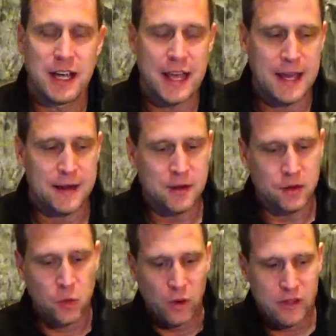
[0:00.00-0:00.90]
And
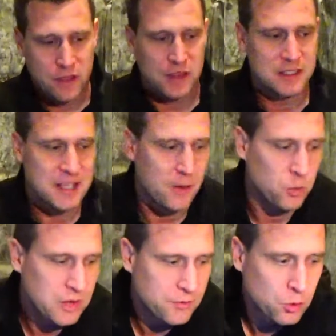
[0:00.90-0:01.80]
the, one of the things that we've